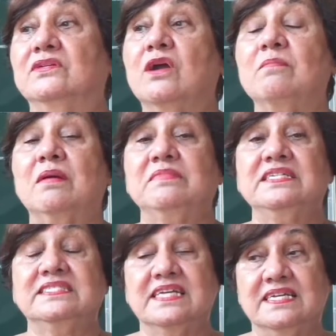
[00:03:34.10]
your
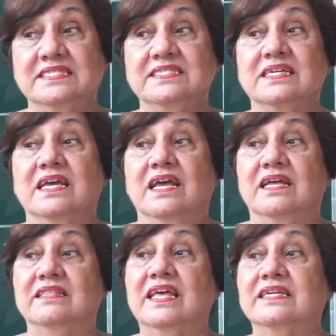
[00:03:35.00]
mummy says
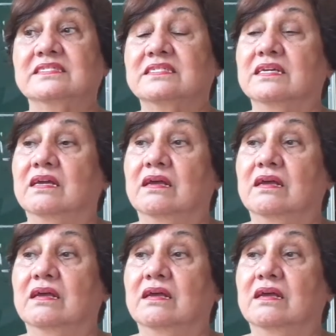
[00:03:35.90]
that